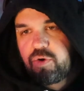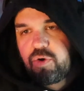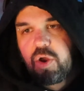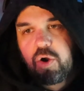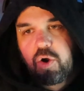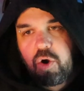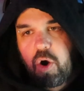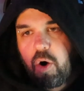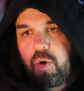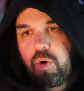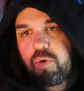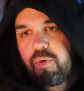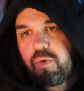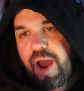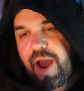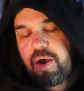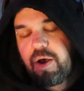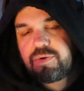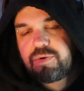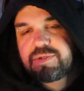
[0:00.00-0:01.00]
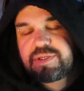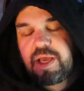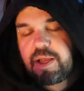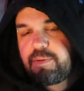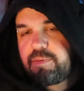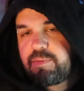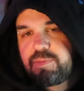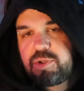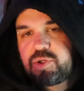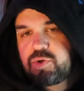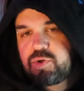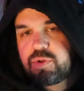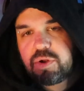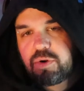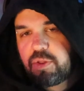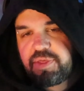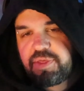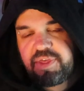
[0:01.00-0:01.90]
you can go around and do you, little